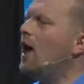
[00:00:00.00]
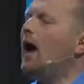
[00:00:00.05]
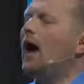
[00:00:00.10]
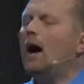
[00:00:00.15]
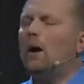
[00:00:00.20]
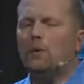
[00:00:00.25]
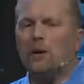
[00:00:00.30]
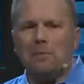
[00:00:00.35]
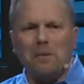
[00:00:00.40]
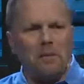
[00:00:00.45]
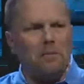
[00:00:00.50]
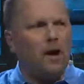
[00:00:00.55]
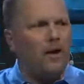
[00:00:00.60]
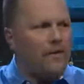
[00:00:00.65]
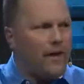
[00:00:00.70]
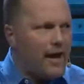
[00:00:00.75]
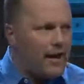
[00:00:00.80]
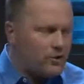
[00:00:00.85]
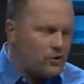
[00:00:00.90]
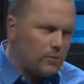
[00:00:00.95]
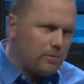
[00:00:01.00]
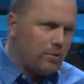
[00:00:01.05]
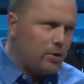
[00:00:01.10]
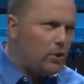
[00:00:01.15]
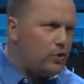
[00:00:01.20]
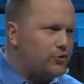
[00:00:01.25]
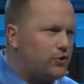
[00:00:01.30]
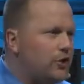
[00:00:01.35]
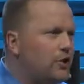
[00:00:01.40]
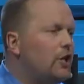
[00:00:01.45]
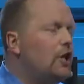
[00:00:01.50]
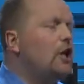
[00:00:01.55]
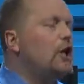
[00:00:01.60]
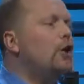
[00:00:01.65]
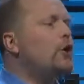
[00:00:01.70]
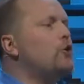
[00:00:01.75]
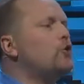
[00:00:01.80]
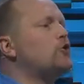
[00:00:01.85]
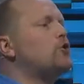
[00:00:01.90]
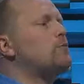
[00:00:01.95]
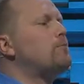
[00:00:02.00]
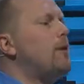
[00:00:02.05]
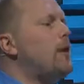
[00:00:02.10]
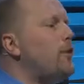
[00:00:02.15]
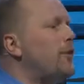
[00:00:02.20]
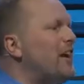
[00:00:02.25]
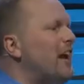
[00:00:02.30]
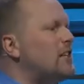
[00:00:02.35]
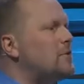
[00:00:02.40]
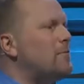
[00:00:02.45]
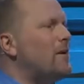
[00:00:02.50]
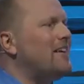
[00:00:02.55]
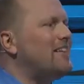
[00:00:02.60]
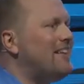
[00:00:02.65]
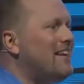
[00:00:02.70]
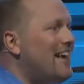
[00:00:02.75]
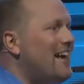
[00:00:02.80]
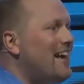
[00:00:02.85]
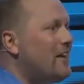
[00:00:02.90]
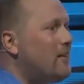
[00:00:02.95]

uh, what I mean by that is a person whose spirit has been